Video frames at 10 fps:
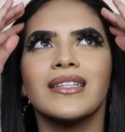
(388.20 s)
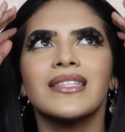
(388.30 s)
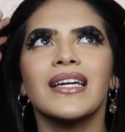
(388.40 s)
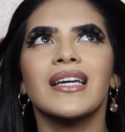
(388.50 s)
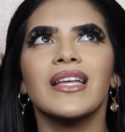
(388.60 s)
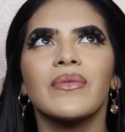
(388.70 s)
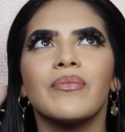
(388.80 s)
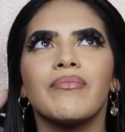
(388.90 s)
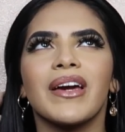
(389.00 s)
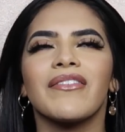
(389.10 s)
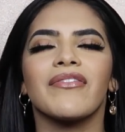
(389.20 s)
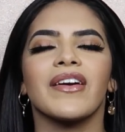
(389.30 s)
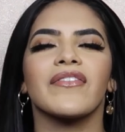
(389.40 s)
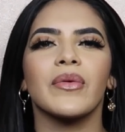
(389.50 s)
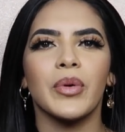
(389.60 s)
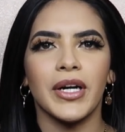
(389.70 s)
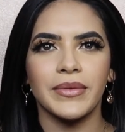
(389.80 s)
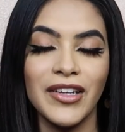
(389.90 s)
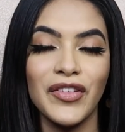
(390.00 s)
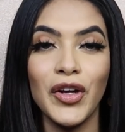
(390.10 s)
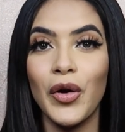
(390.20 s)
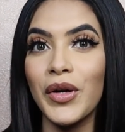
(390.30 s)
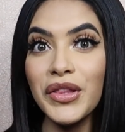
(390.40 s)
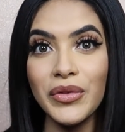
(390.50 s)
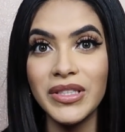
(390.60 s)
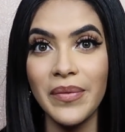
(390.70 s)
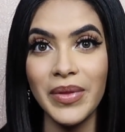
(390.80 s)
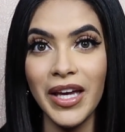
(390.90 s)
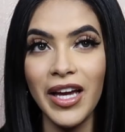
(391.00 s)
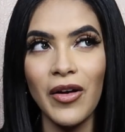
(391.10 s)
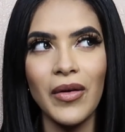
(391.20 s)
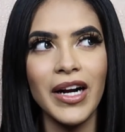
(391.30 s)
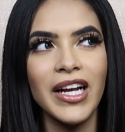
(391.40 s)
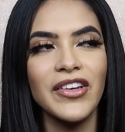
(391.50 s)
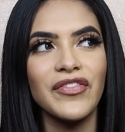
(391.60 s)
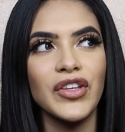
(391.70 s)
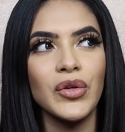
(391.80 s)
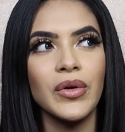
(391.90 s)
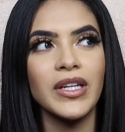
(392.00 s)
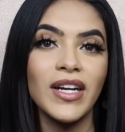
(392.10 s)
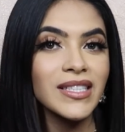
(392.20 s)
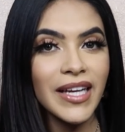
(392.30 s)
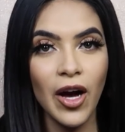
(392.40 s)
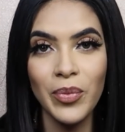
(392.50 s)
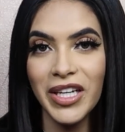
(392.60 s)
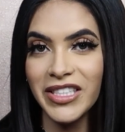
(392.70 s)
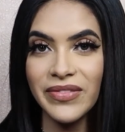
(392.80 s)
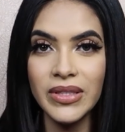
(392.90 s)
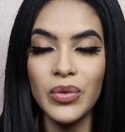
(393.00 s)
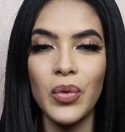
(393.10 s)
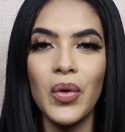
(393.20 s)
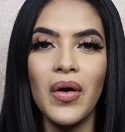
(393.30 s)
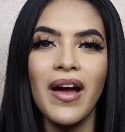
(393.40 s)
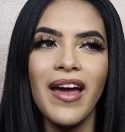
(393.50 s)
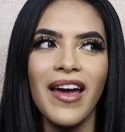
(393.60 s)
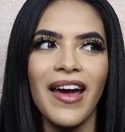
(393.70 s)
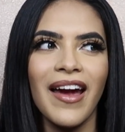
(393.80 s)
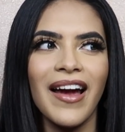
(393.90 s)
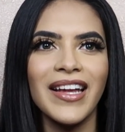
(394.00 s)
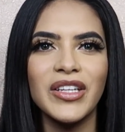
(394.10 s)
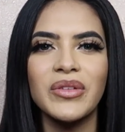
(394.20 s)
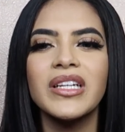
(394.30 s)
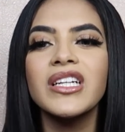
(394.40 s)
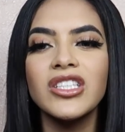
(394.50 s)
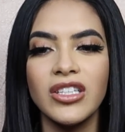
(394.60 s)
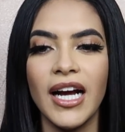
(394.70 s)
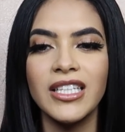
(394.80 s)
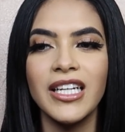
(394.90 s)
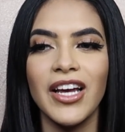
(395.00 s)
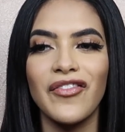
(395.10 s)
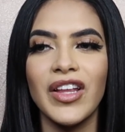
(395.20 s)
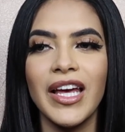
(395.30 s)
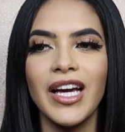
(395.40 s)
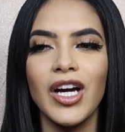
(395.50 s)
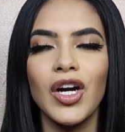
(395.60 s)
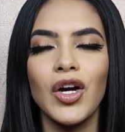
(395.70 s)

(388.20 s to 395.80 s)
like my favorite part. If you're going through something, or if you're stressing out because of school and you need a distraction, I feel like